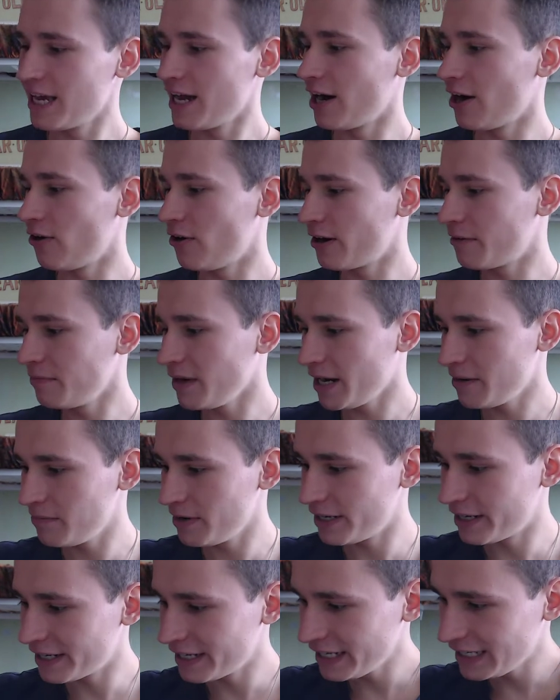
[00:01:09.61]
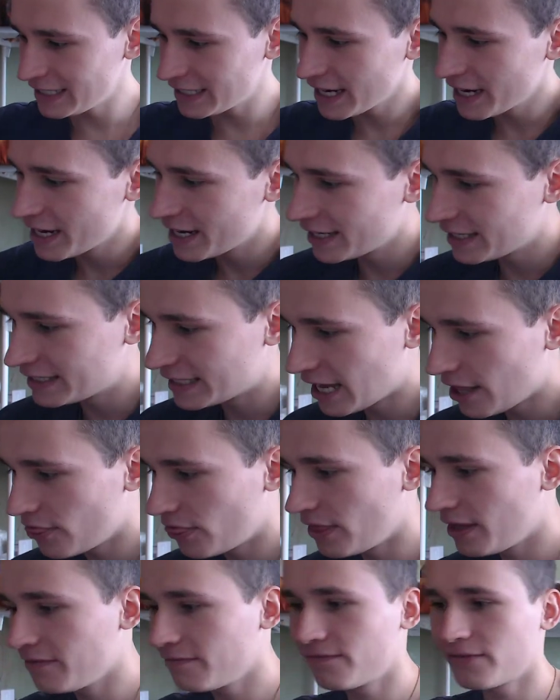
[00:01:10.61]
or maybe read
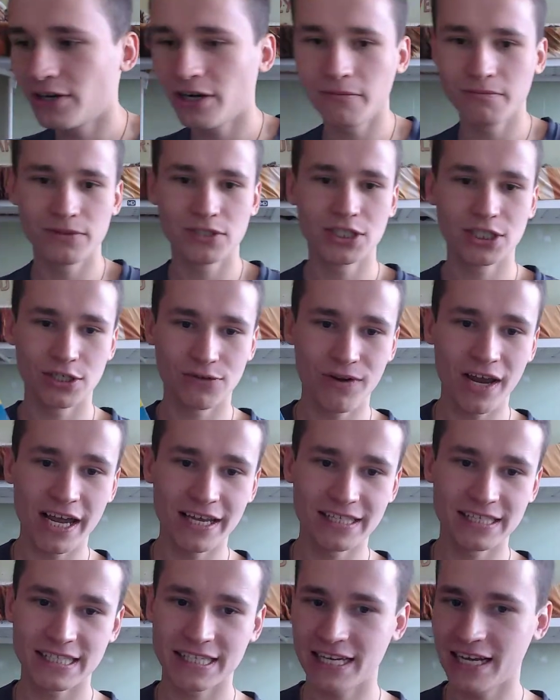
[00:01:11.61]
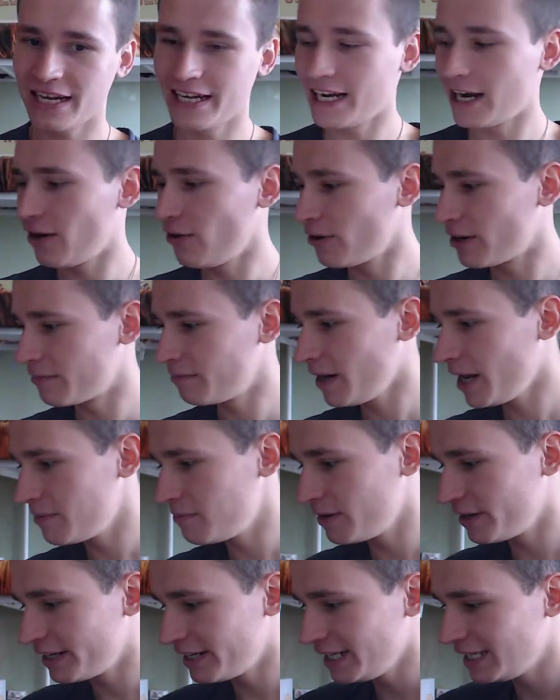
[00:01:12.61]
something from Svenska, or maybe
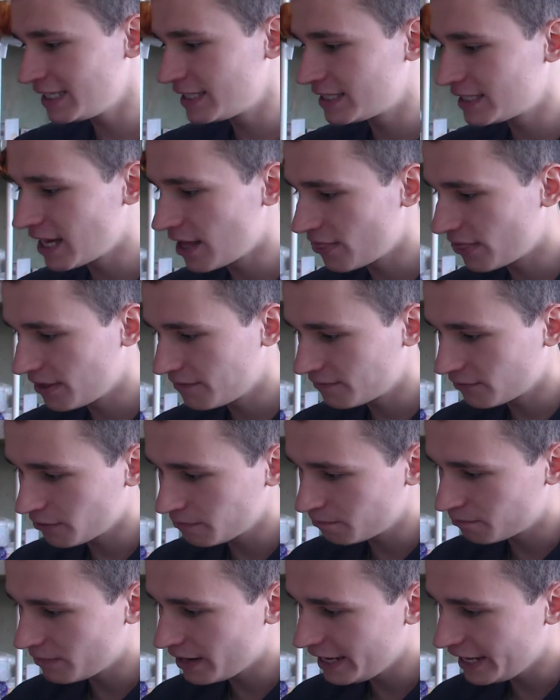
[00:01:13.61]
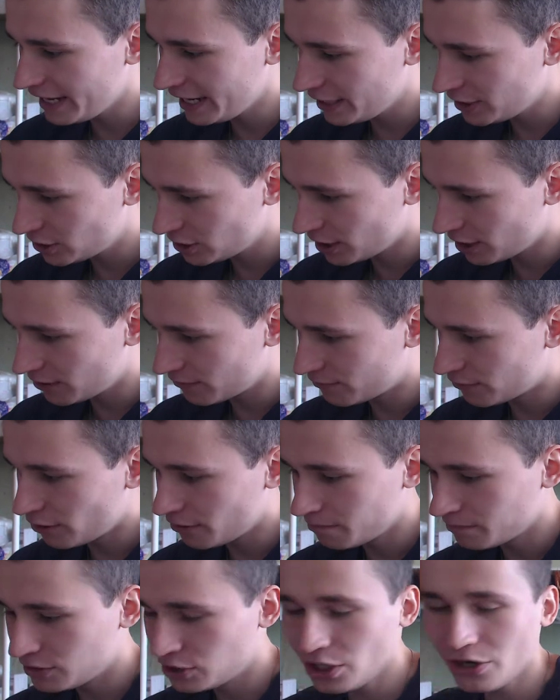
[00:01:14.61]
read something from Malaysia,
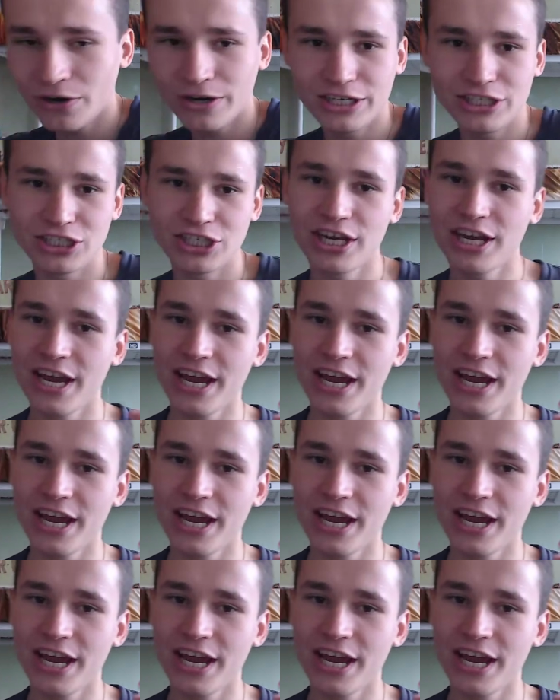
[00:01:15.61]
from Deutsch,